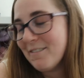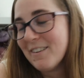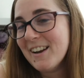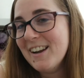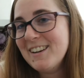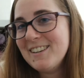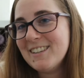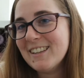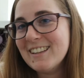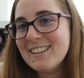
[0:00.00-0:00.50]

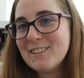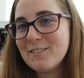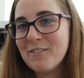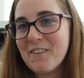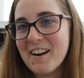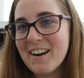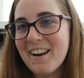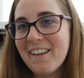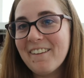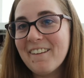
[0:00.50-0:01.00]
finish this
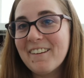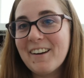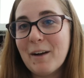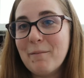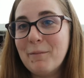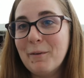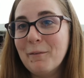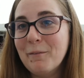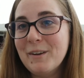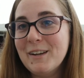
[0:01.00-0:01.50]
for another
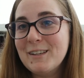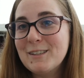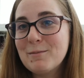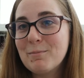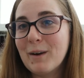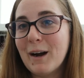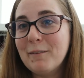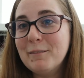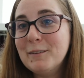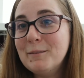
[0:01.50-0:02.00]
couple weeks
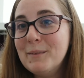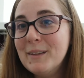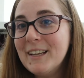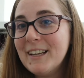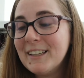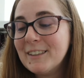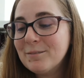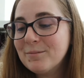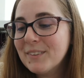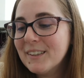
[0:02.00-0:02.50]

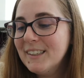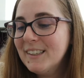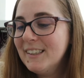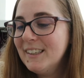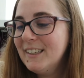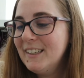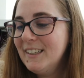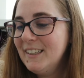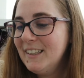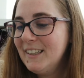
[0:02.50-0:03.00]
probably.
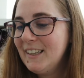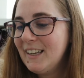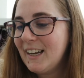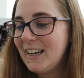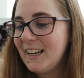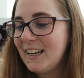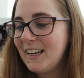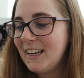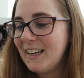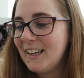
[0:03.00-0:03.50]

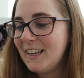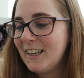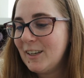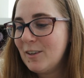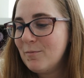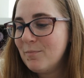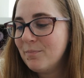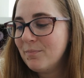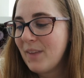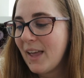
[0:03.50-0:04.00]

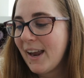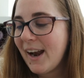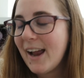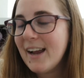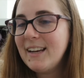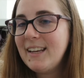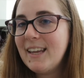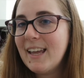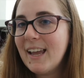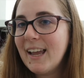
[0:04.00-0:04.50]
Um, and
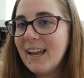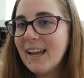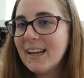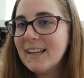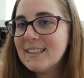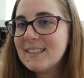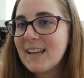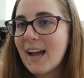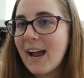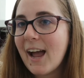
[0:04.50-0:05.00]
I
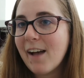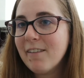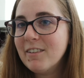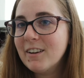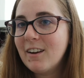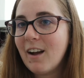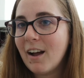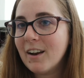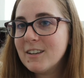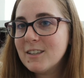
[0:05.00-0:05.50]
can't, I
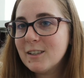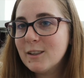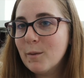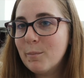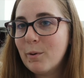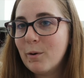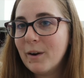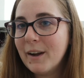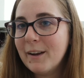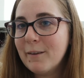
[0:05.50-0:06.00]
haven't gotten to the
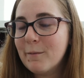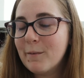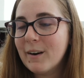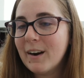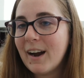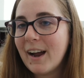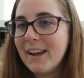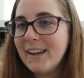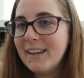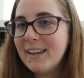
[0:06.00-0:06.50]
point
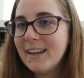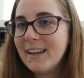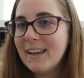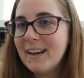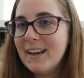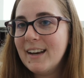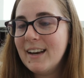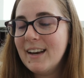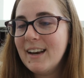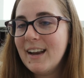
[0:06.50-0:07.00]
where I
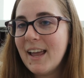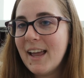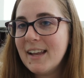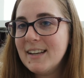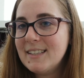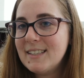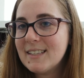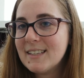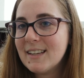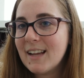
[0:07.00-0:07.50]
can
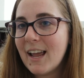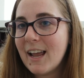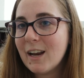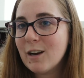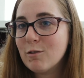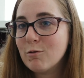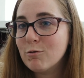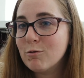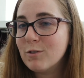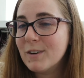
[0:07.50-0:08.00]
knit
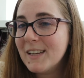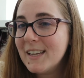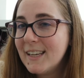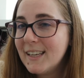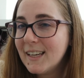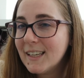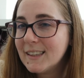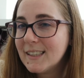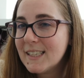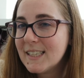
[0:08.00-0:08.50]
and
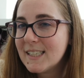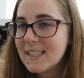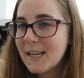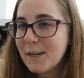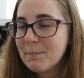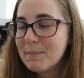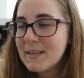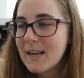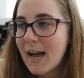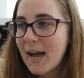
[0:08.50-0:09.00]
read at the
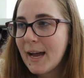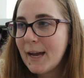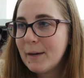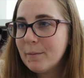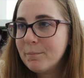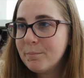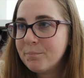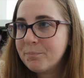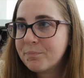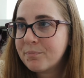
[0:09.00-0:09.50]
same
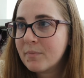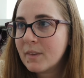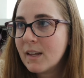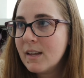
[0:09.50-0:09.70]
time.